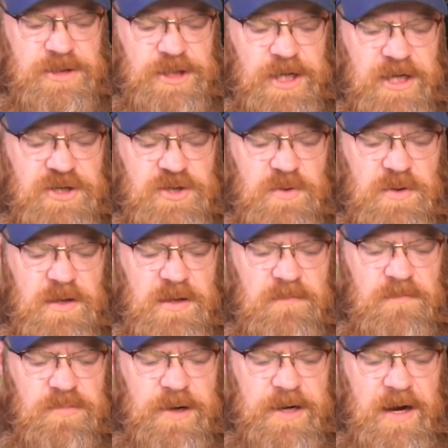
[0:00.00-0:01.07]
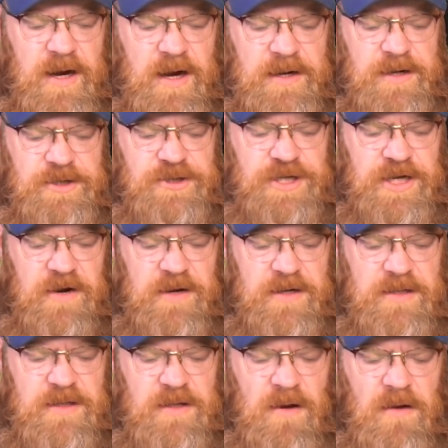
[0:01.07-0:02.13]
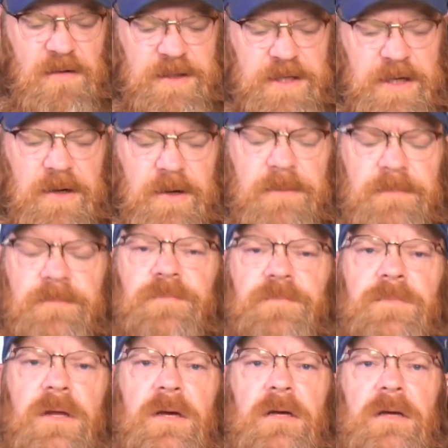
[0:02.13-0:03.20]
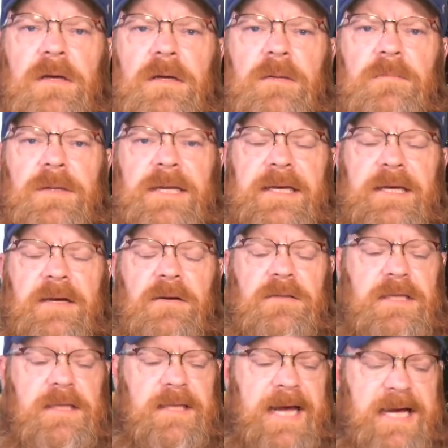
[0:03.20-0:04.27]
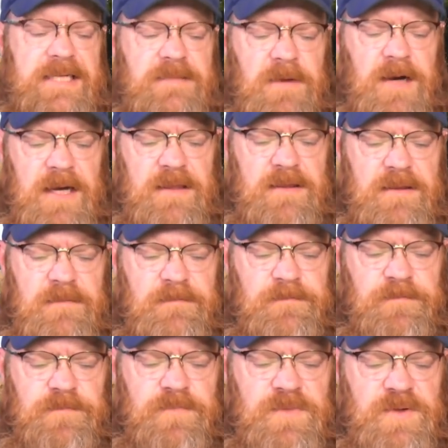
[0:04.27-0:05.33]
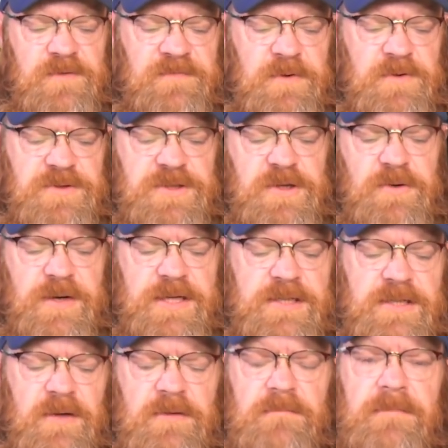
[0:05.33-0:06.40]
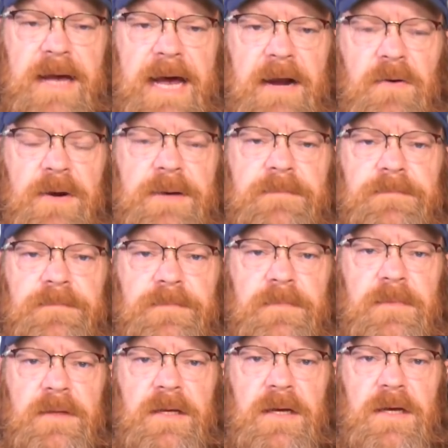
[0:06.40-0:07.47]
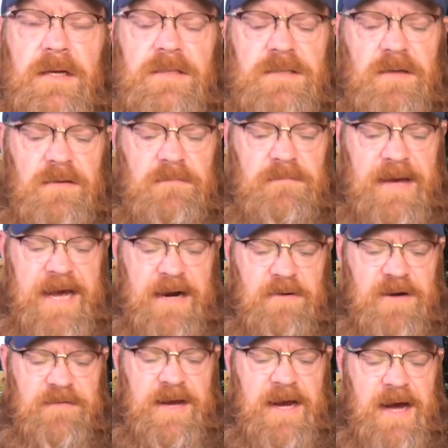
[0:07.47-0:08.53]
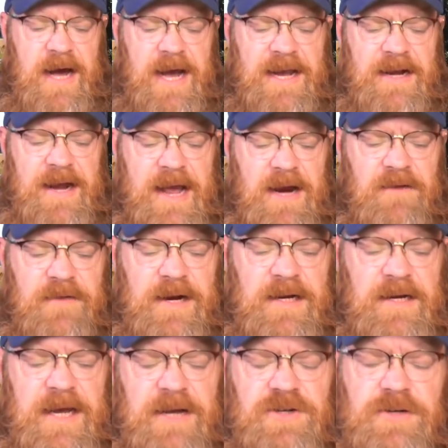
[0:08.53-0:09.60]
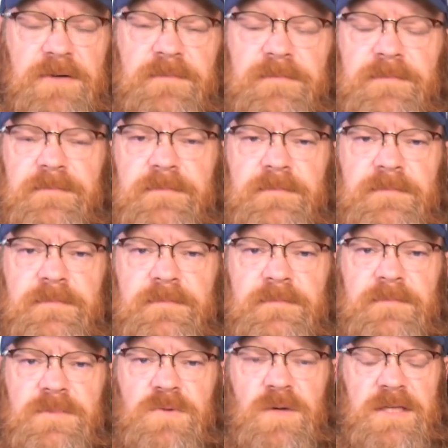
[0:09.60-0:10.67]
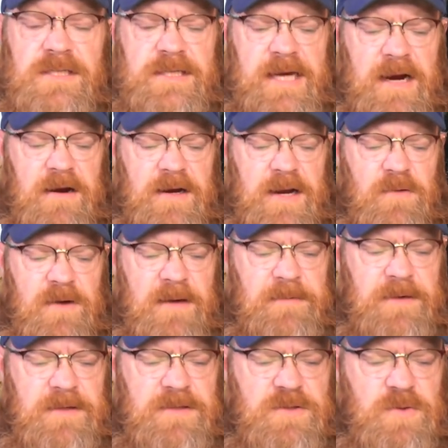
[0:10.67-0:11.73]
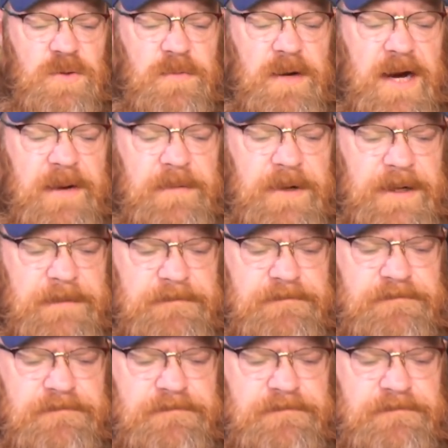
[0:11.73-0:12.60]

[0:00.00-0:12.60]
Joshua Breon Jarrett Collier pleaded guilty last month to first-degree assault and battery of a high and aggravated nature, as well as carrying a weapon on school property.